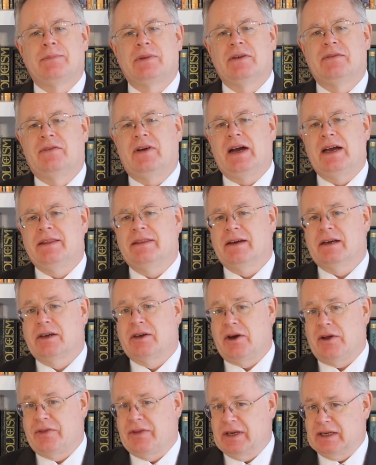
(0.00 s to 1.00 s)
amplify the
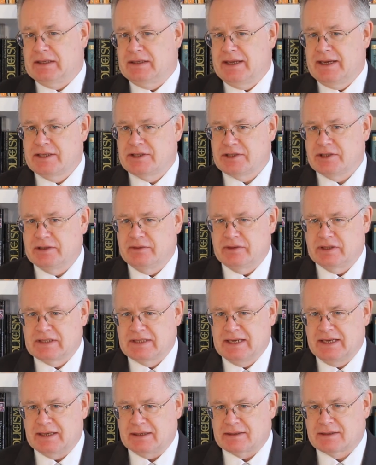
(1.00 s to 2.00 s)
Gothic nature of a
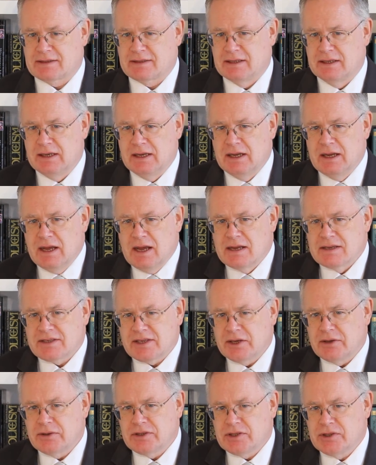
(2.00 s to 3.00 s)
text,
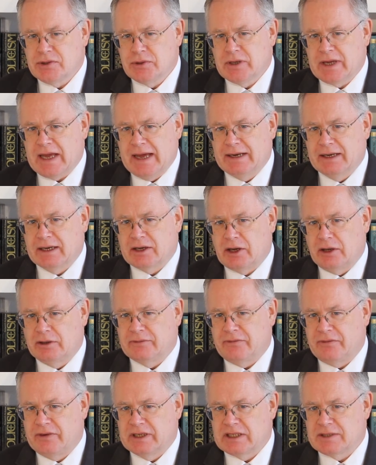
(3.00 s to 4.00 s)
so too can a
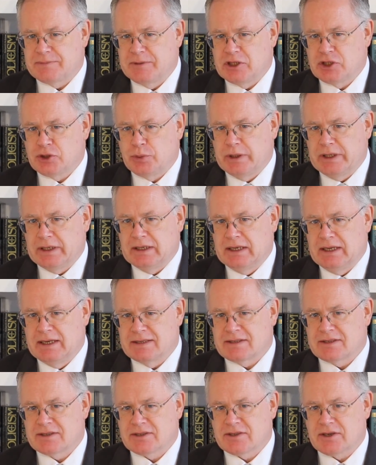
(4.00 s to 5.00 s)
conflict between
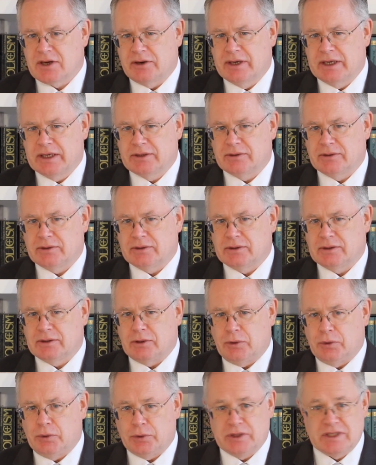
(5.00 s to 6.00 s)

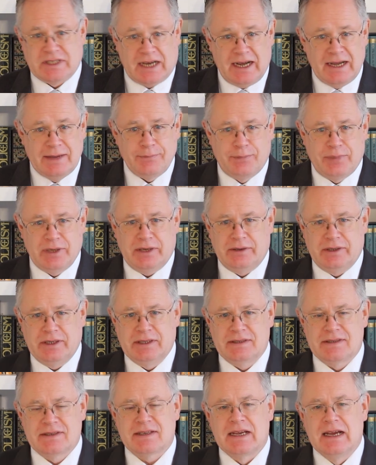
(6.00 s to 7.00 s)
historical or time
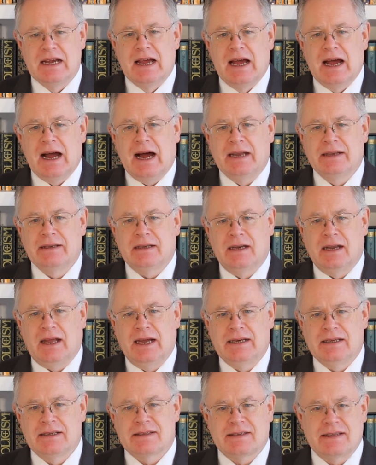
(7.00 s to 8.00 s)
periods
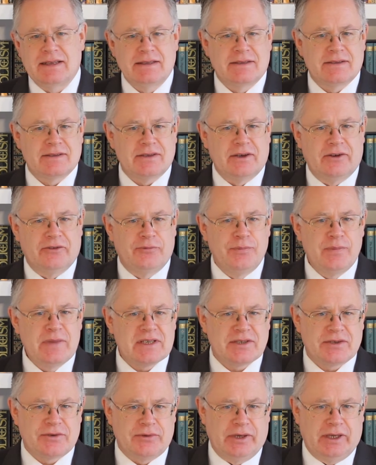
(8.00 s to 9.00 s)
underline a sense of
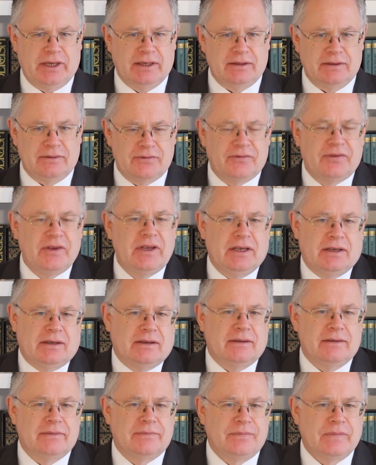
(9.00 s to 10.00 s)
mystery and
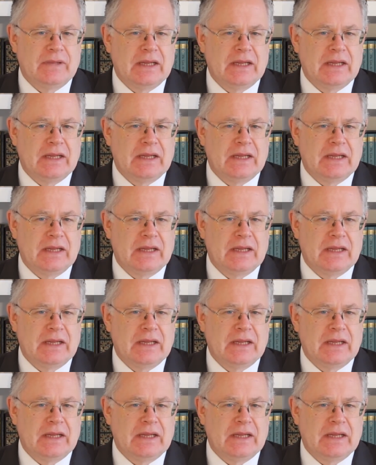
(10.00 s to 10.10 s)
fear.